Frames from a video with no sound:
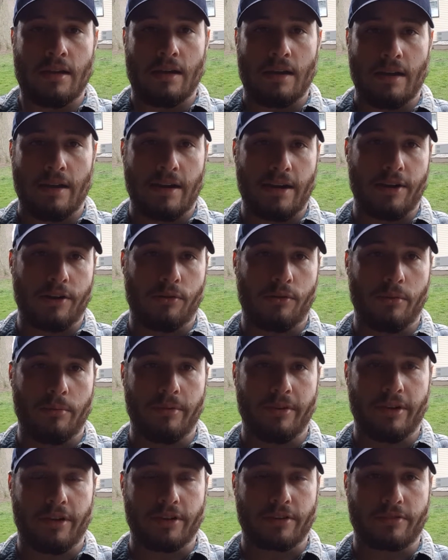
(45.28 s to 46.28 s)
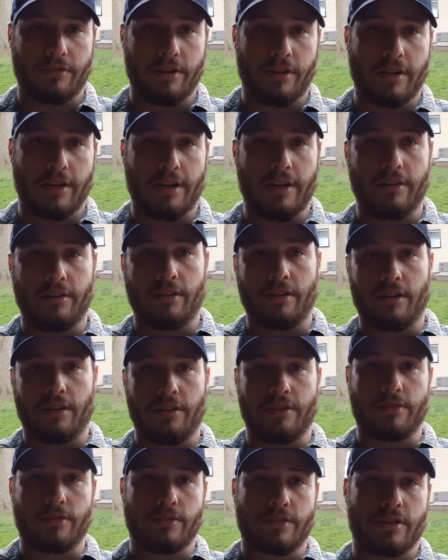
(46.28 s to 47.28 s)
And I don't want my dogs freaking out and all
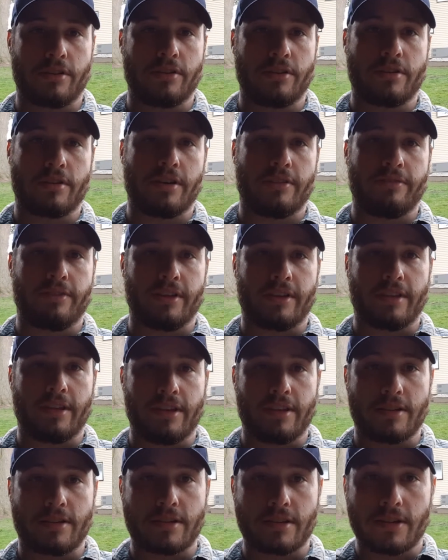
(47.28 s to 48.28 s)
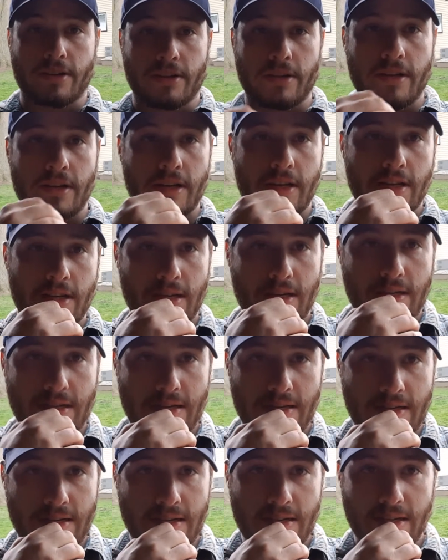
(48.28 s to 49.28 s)
sorts of good stuff like that. So,
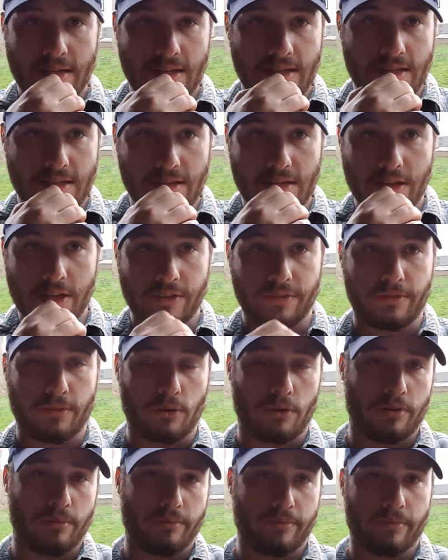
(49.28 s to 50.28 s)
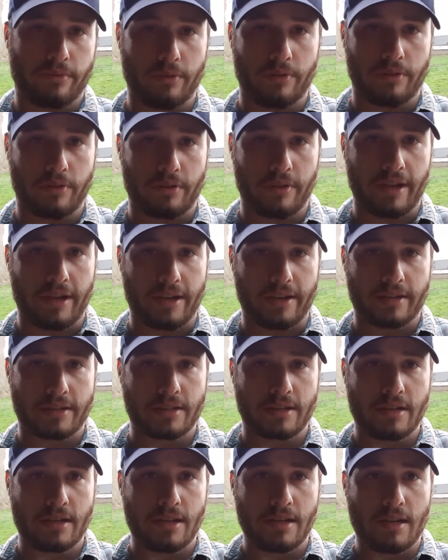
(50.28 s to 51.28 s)
this is a good forum for that.
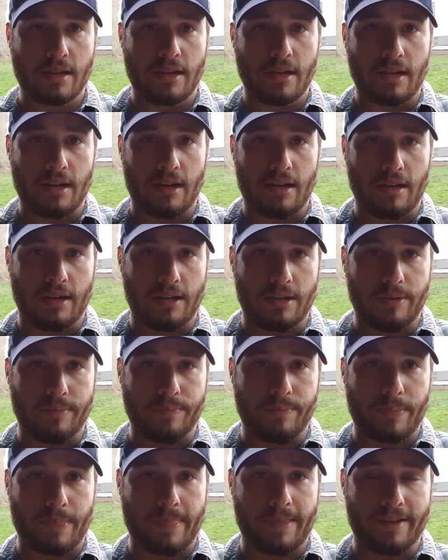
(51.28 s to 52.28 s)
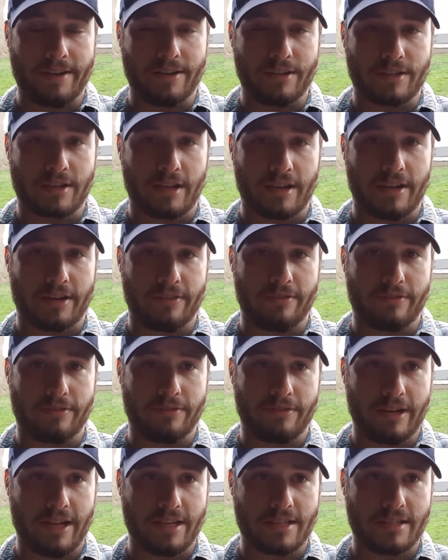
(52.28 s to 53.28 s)
It is kind of
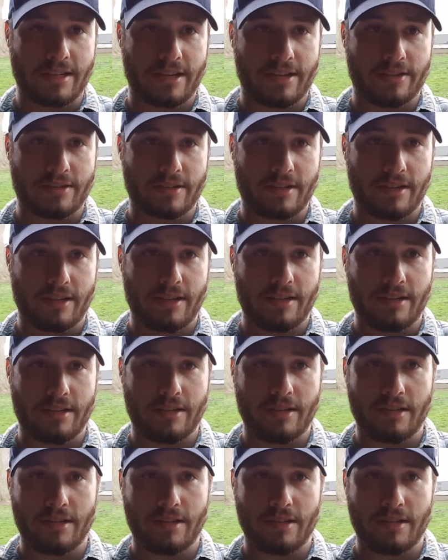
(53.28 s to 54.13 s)
nasty outside.